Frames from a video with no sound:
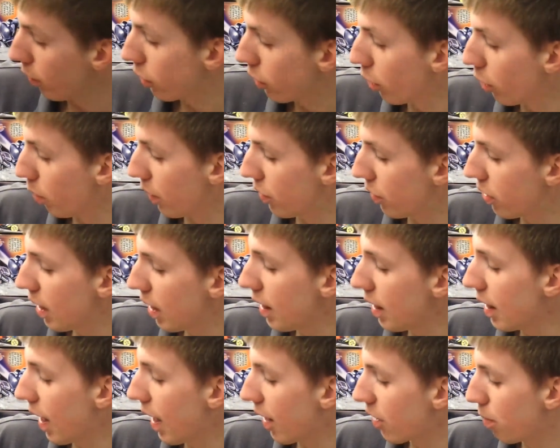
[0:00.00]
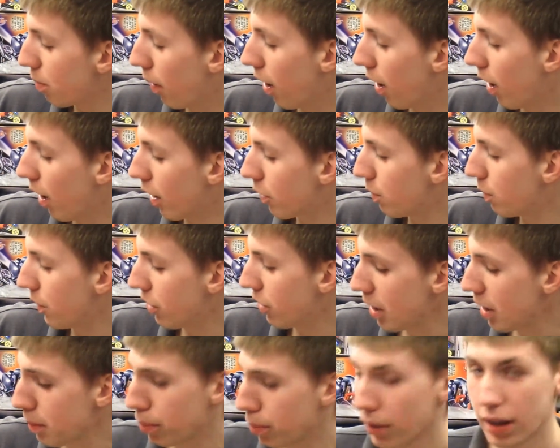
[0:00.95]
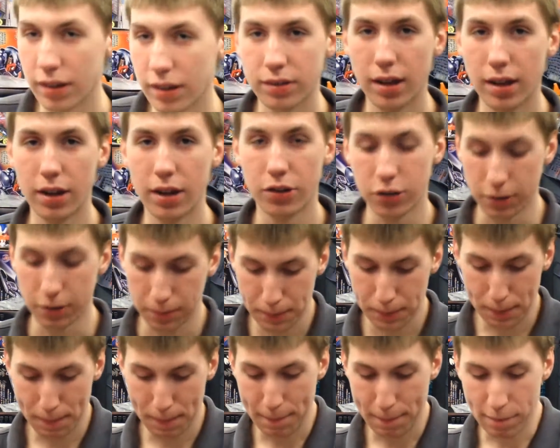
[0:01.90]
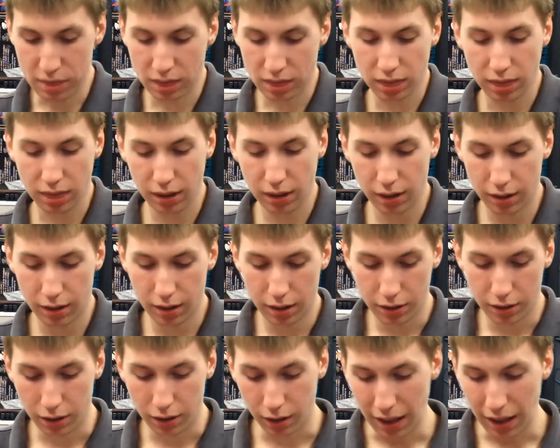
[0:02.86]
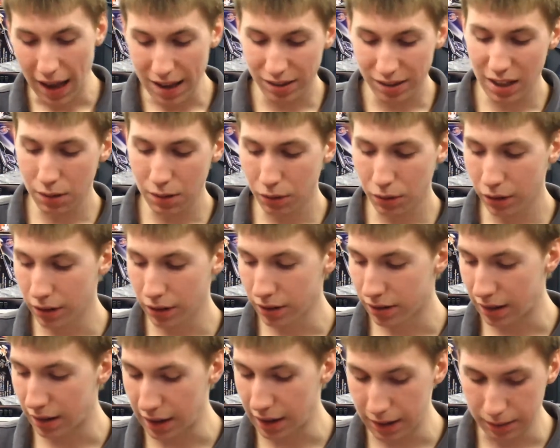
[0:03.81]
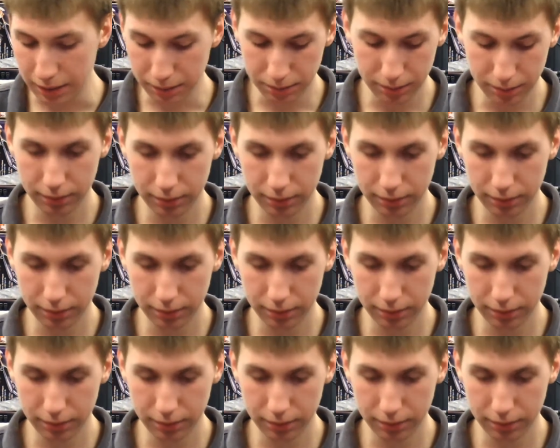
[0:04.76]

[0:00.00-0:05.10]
So we've seen Xbox, we've seen PlayStation. The last thing we're going to see